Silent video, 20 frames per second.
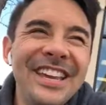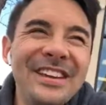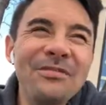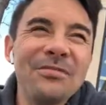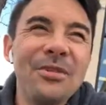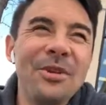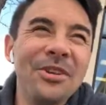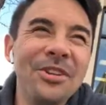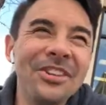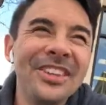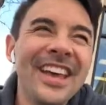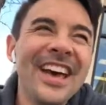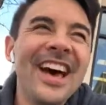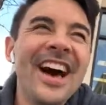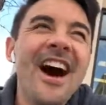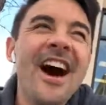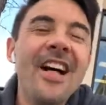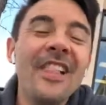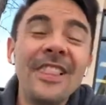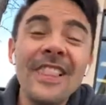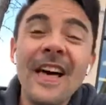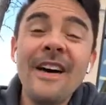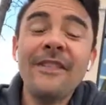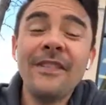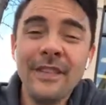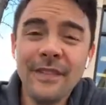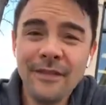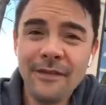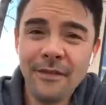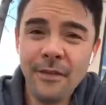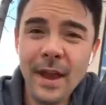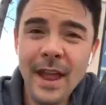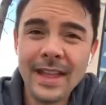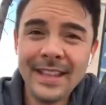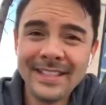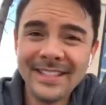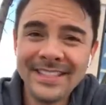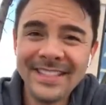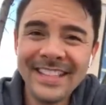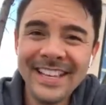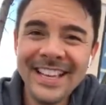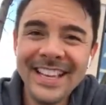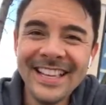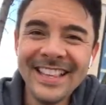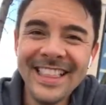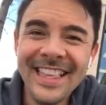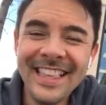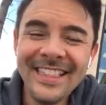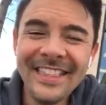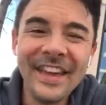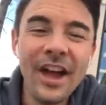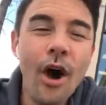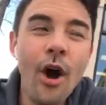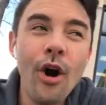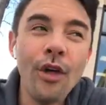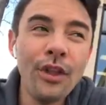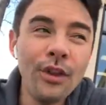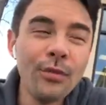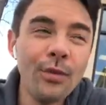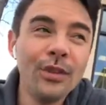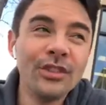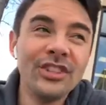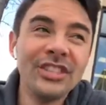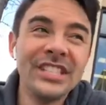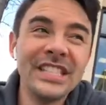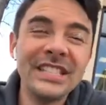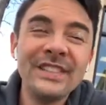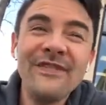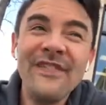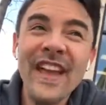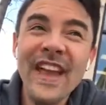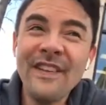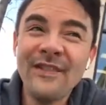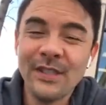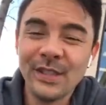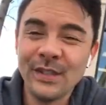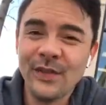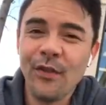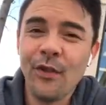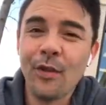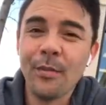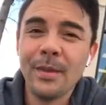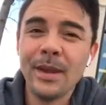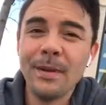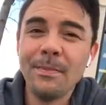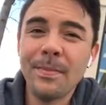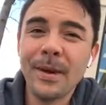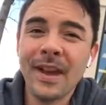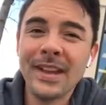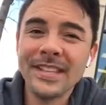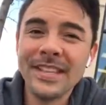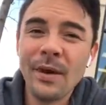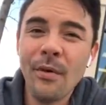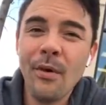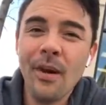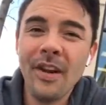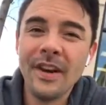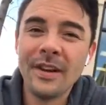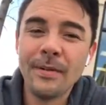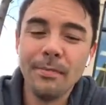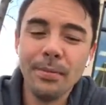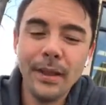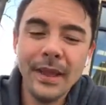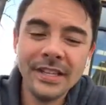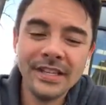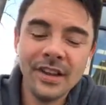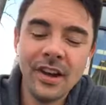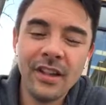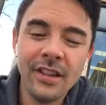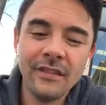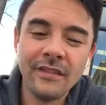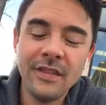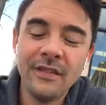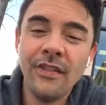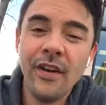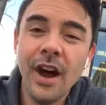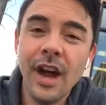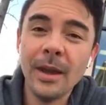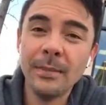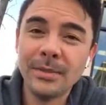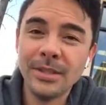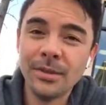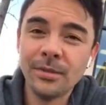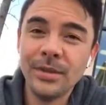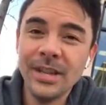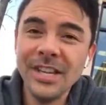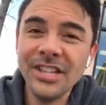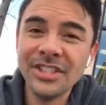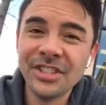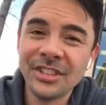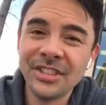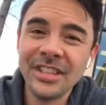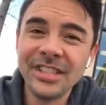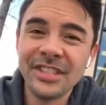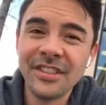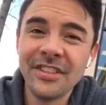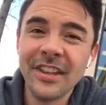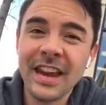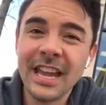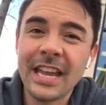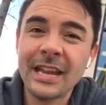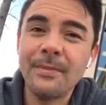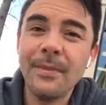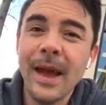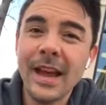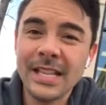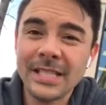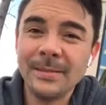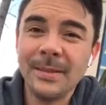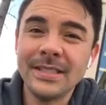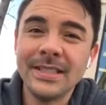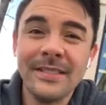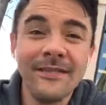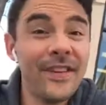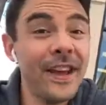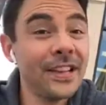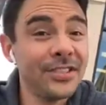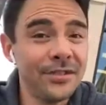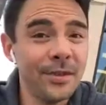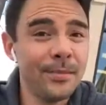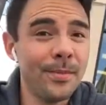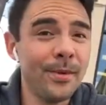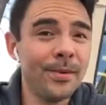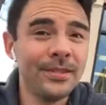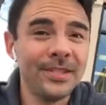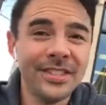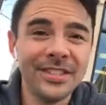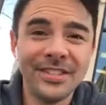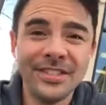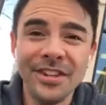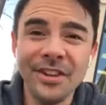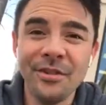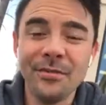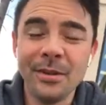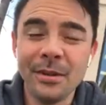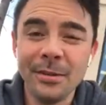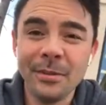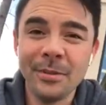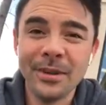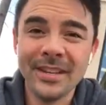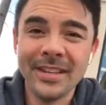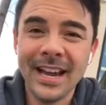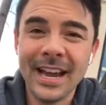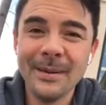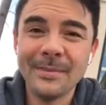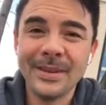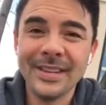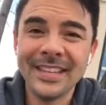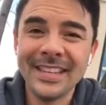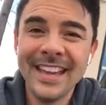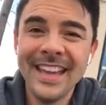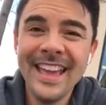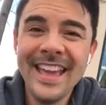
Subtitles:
enrolled 11 friends that all enrolled just as favors for me because I wanted to place all of the volume strategically so that I could maximize the fast start bonuses too when we went diamond.